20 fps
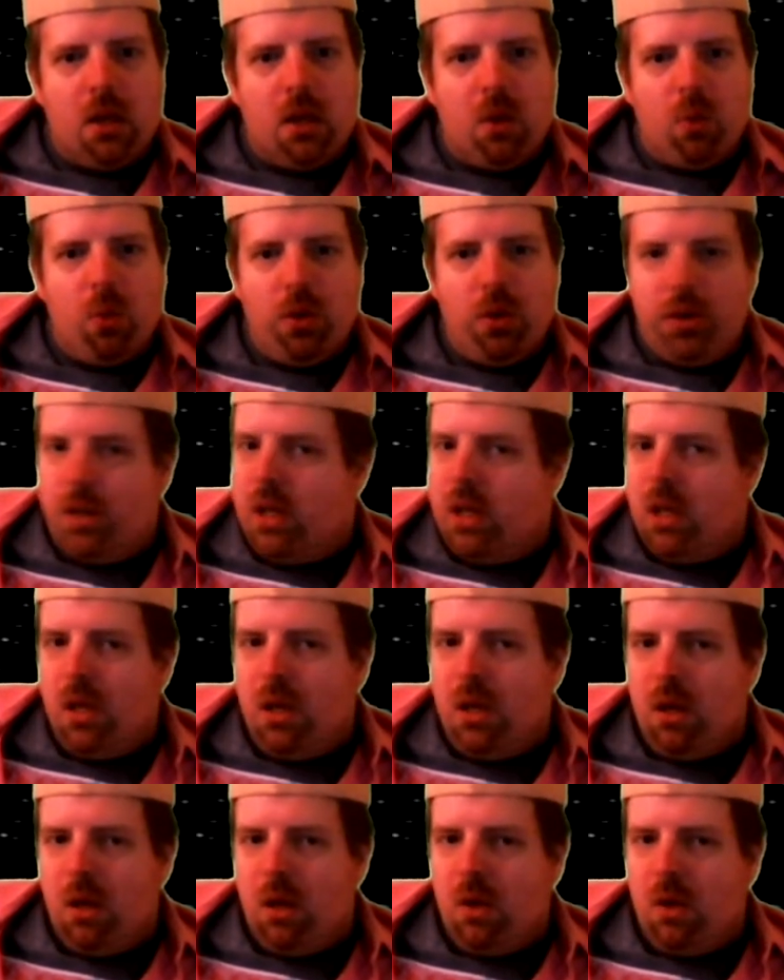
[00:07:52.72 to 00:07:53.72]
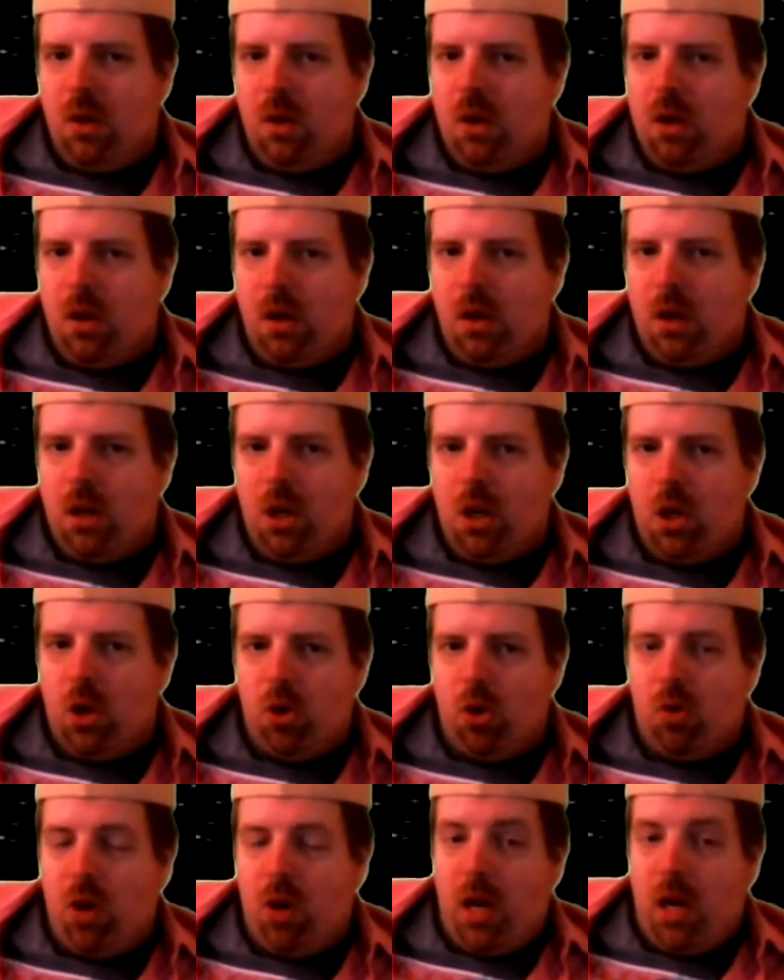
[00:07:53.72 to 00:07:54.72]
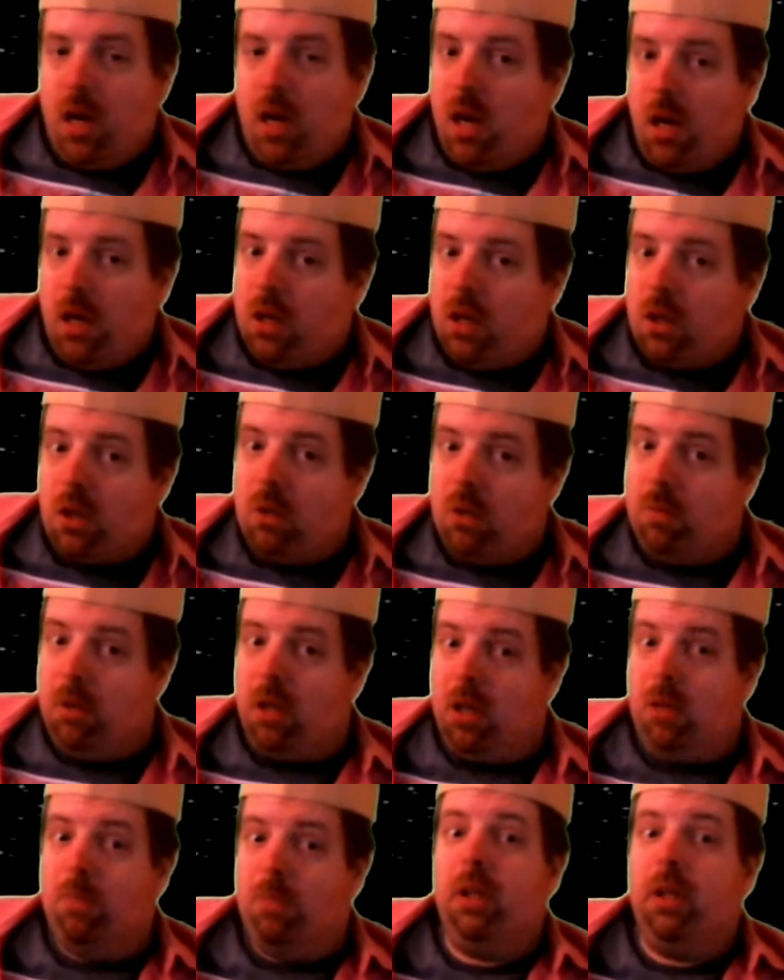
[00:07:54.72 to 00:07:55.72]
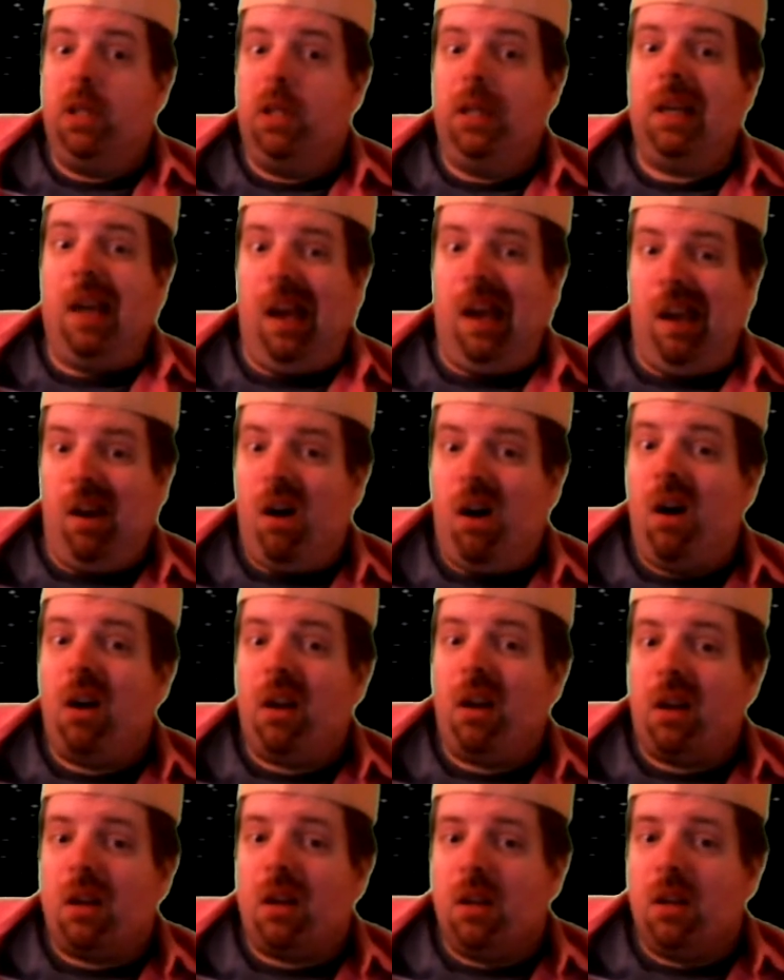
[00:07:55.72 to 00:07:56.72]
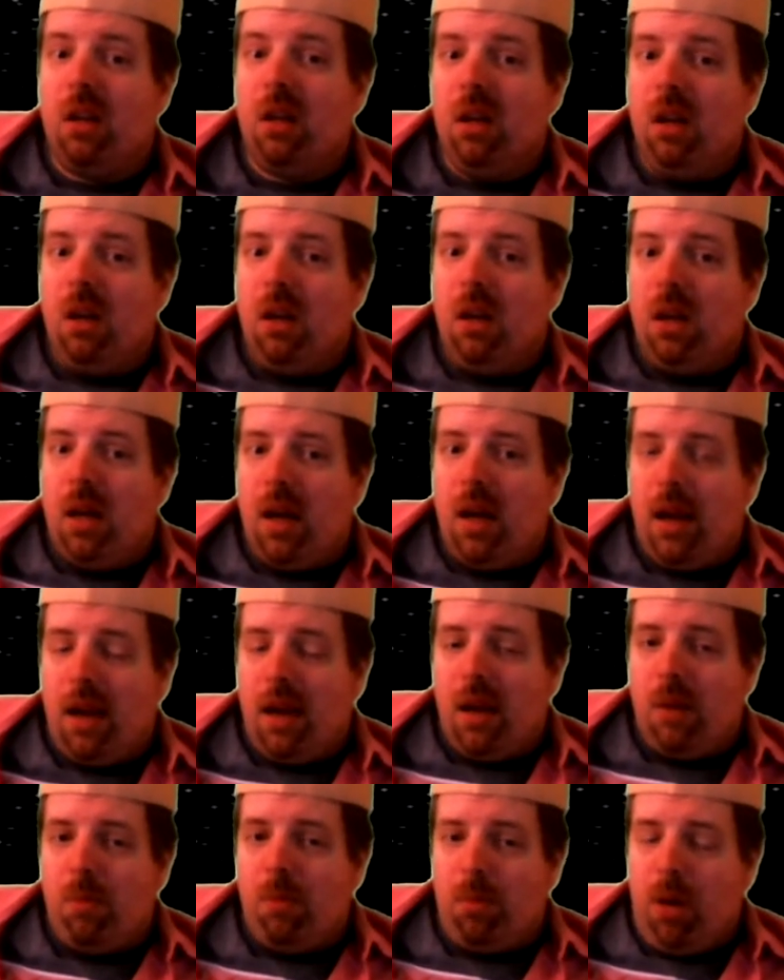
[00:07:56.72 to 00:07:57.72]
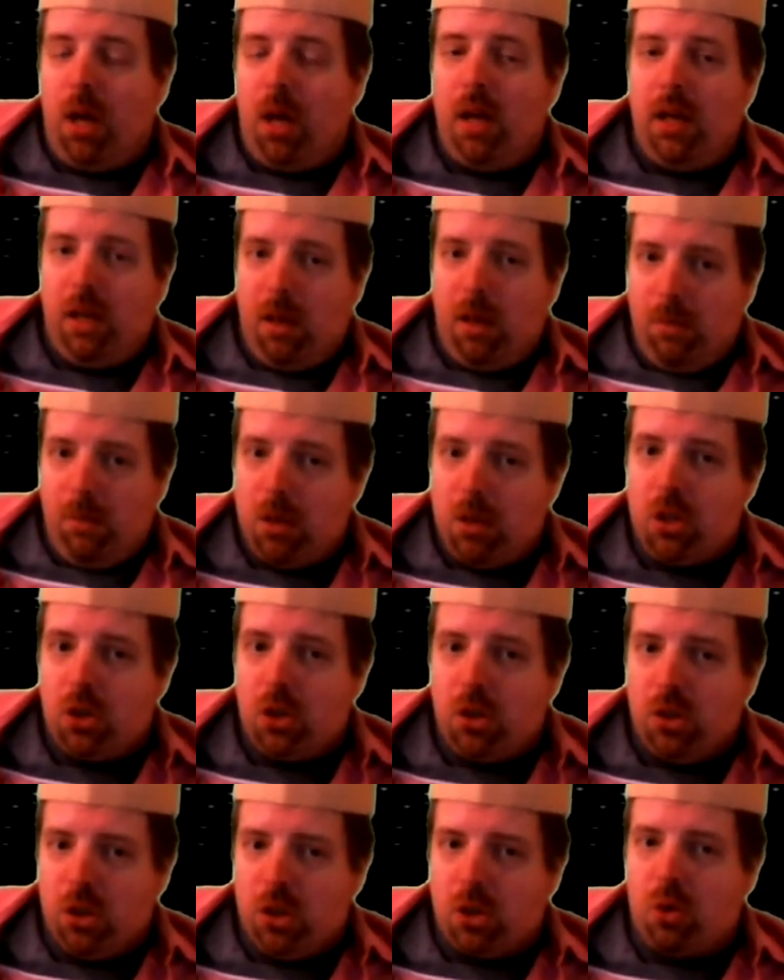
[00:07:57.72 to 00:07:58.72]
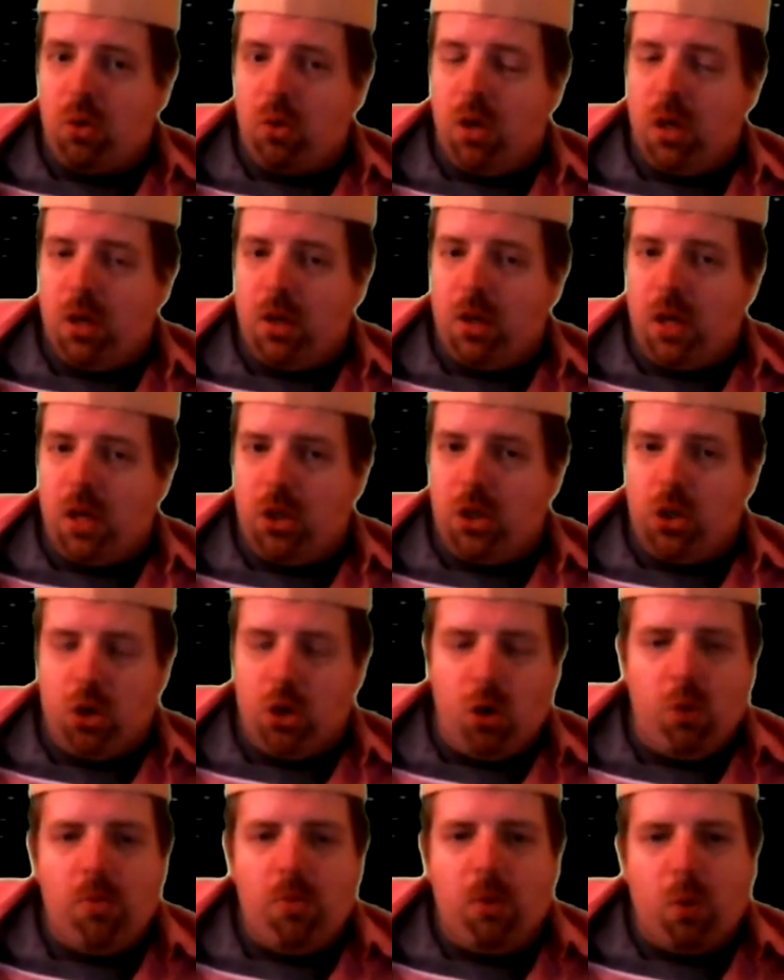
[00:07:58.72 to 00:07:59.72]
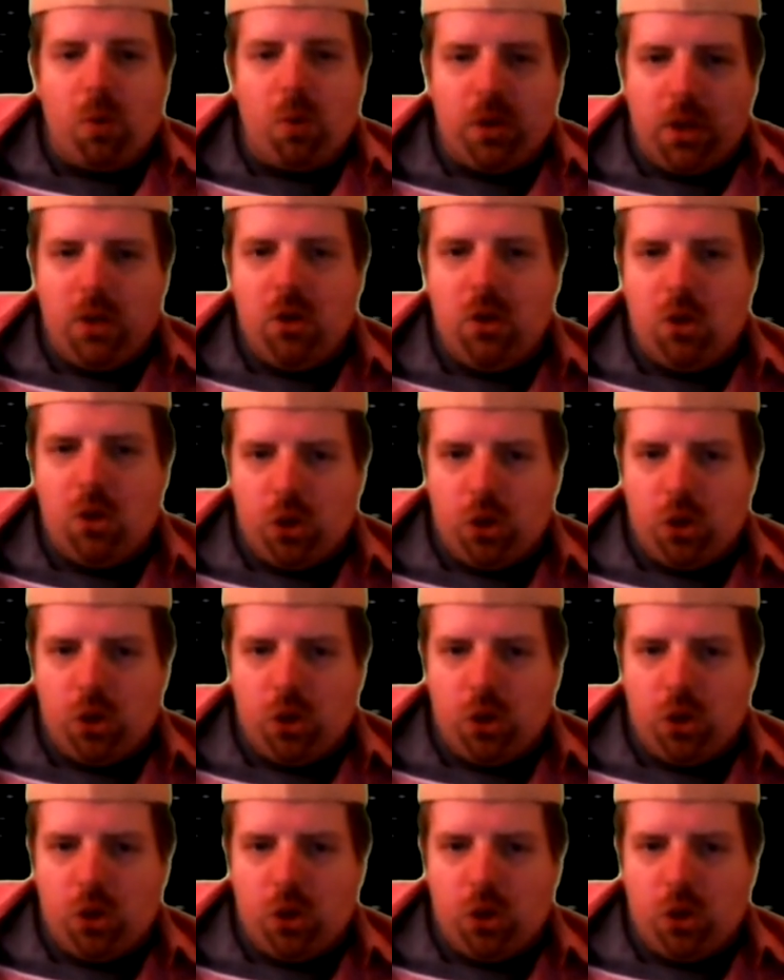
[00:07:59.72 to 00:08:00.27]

Within, you know, and it could be completely chaotic and blind ambition that created that show, but within the